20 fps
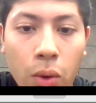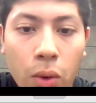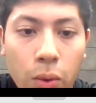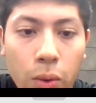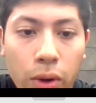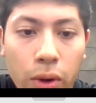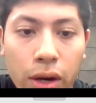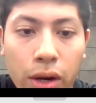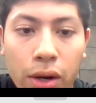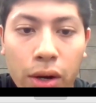
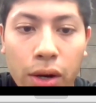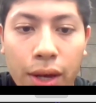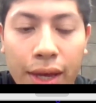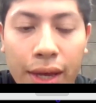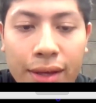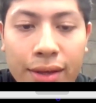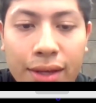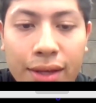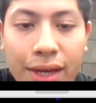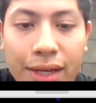where
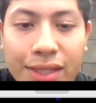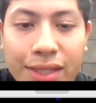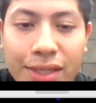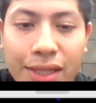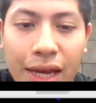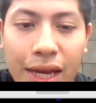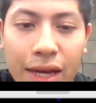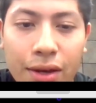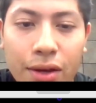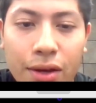in the
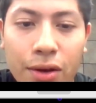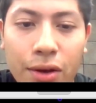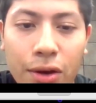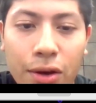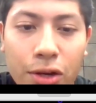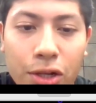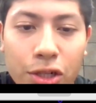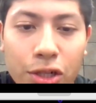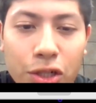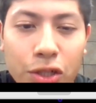
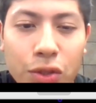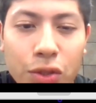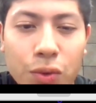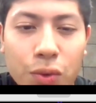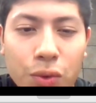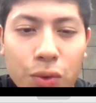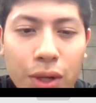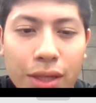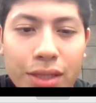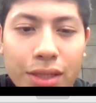second
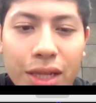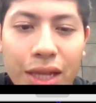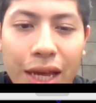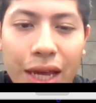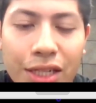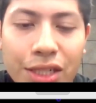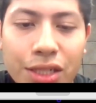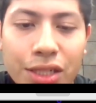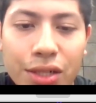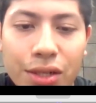
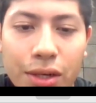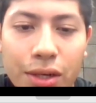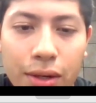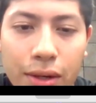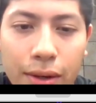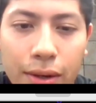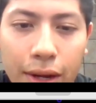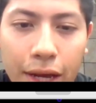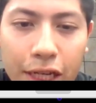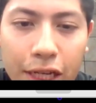
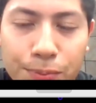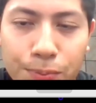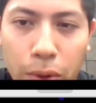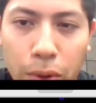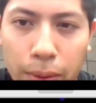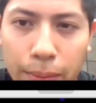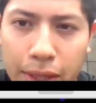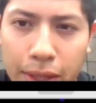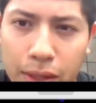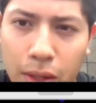translation
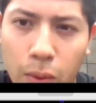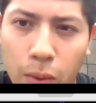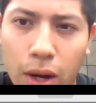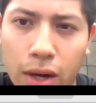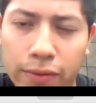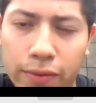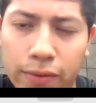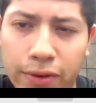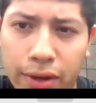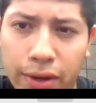experiment, the
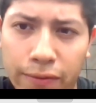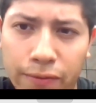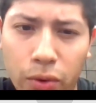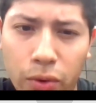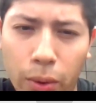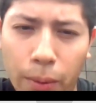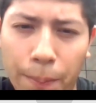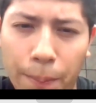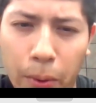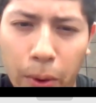one of the
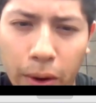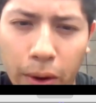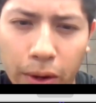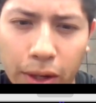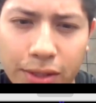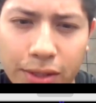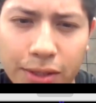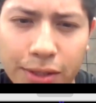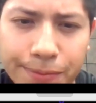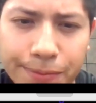4
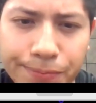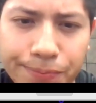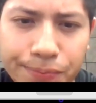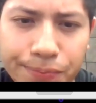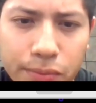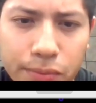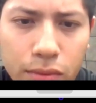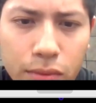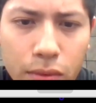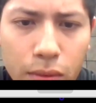points,
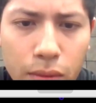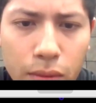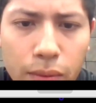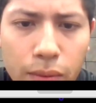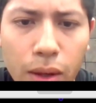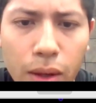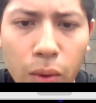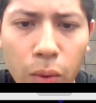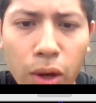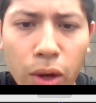
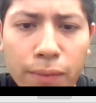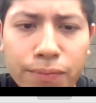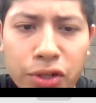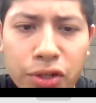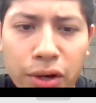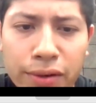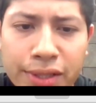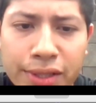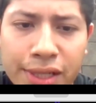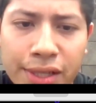we
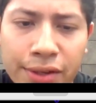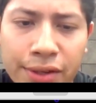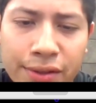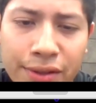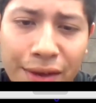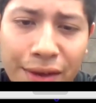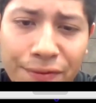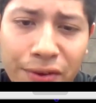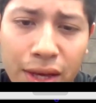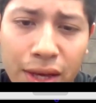observed
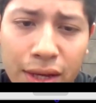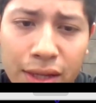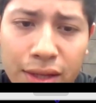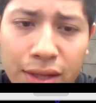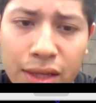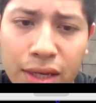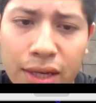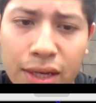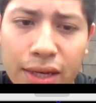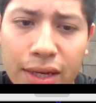
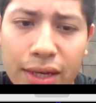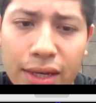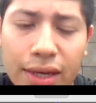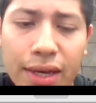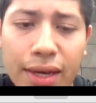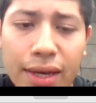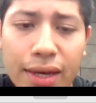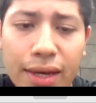significantly